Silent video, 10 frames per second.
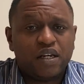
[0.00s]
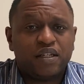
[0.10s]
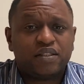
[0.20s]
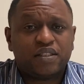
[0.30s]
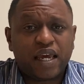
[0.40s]

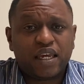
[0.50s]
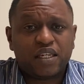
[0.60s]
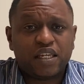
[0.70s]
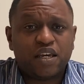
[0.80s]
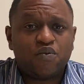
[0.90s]

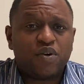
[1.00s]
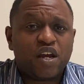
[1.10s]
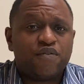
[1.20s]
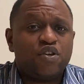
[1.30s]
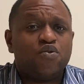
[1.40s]
Secondly,
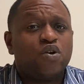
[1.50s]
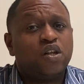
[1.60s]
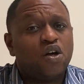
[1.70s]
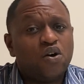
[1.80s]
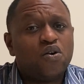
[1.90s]
whenever you
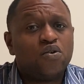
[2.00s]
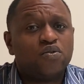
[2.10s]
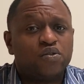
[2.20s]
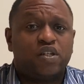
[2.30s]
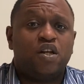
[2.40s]

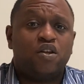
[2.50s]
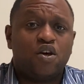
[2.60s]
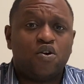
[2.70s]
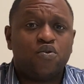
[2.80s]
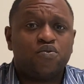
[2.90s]
close a
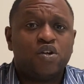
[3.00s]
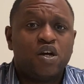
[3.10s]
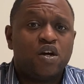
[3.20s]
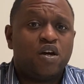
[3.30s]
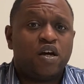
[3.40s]
loan,
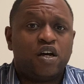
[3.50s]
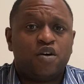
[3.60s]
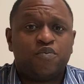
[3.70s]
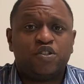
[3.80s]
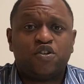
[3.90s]

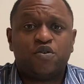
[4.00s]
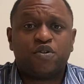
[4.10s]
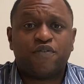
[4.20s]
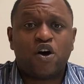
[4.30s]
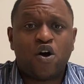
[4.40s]
in terms
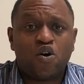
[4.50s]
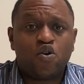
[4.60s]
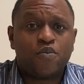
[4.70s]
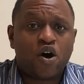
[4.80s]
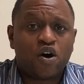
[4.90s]
of a
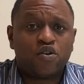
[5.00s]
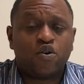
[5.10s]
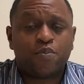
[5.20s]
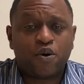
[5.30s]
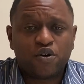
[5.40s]
home, auto,
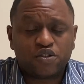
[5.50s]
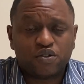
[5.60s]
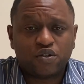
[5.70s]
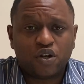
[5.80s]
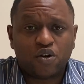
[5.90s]
or
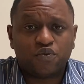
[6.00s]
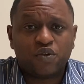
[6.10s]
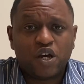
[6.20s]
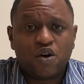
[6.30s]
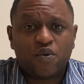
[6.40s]
personal loan,
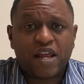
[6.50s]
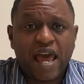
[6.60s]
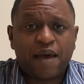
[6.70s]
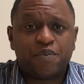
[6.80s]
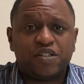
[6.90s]
what
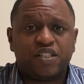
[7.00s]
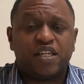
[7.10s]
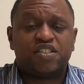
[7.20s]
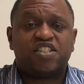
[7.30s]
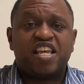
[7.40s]
happens
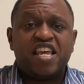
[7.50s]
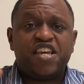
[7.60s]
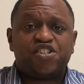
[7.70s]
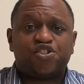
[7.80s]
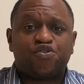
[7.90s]
is the
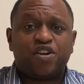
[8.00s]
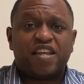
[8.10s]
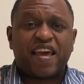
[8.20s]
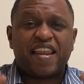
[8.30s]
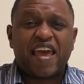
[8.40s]
history
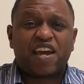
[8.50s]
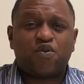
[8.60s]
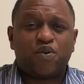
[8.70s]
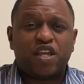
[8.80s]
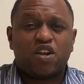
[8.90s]
and that
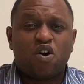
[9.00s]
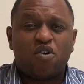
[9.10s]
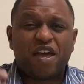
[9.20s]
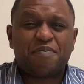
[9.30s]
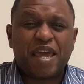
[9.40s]
equity and
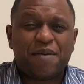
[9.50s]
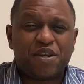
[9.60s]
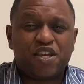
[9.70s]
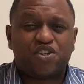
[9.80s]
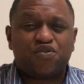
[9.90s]
all that
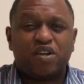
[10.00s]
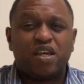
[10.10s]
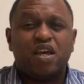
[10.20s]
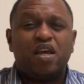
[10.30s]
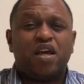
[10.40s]
payment
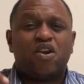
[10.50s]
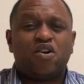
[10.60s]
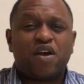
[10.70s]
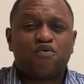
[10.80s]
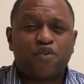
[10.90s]
history and
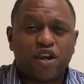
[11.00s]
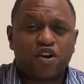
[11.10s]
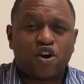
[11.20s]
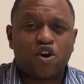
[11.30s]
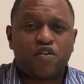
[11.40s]
all that
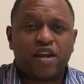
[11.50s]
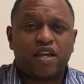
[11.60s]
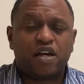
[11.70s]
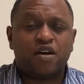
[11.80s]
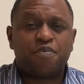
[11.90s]

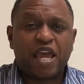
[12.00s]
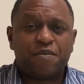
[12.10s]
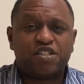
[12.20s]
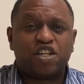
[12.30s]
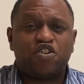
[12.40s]
reoccurring
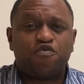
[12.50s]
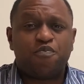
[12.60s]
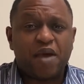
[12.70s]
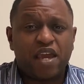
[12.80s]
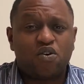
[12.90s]
payments that
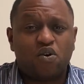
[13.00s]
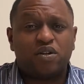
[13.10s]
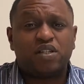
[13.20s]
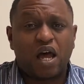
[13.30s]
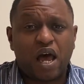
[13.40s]
you've made
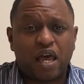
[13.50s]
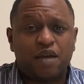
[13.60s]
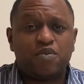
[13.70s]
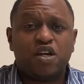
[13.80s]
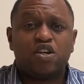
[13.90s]
on
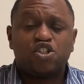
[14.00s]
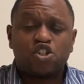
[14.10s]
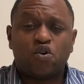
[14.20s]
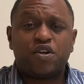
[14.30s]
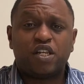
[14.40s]
time,
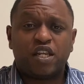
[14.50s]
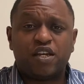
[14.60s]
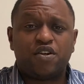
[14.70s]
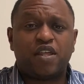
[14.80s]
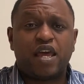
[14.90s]
showing the
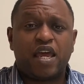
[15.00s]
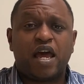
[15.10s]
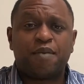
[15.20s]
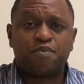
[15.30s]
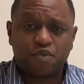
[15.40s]
lender that, hey,
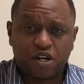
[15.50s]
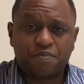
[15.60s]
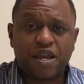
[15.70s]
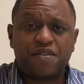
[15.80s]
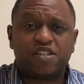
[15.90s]
I'm going
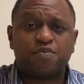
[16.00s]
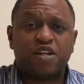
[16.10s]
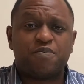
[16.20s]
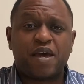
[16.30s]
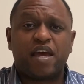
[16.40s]
to pay this
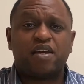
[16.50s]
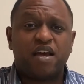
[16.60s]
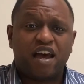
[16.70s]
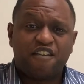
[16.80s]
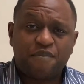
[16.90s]
money back,
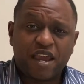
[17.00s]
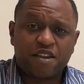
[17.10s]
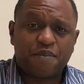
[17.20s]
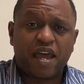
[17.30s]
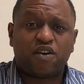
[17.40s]
I've paid
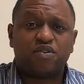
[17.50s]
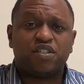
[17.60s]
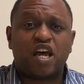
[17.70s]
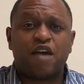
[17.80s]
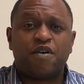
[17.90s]
it back on
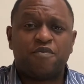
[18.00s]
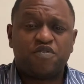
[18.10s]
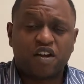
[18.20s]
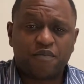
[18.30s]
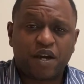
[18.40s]
time,
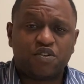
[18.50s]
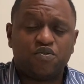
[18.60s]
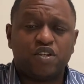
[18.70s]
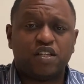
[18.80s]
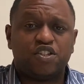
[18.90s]
I've done my
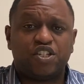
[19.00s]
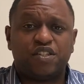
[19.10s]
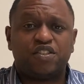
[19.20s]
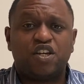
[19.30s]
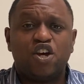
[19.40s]
due
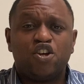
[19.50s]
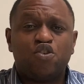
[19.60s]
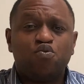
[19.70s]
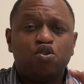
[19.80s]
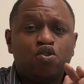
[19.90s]
diligence,
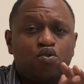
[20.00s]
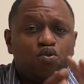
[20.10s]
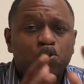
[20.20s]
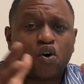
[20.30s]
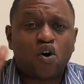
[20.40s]
you
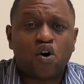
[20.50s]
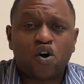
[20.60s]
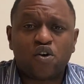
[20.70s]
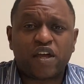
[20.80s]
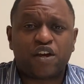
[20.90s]
lose
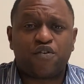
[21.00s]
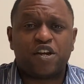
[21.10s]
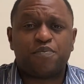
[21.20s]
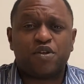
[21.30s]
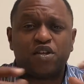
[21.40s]
all that
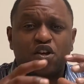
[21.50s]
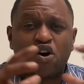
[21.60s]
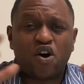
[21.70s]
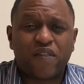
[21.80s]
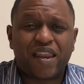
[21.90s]
credibility,
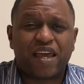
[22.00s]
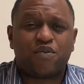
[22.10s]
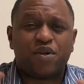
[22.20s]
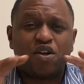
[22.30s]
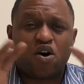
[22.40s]
all that
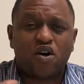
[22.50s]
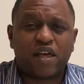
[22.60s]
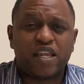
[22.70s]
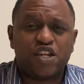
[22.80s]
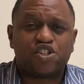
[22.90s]
equity, all
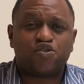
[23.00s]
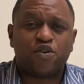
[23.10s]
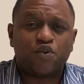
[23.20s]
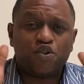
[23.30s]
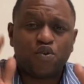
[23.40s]
that
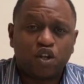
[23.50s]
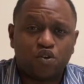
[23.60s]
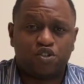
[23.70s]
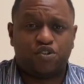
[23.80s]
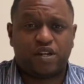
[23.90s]
history when you
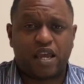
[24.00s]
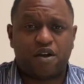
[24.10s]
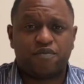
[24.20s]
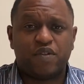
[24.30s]
close your account.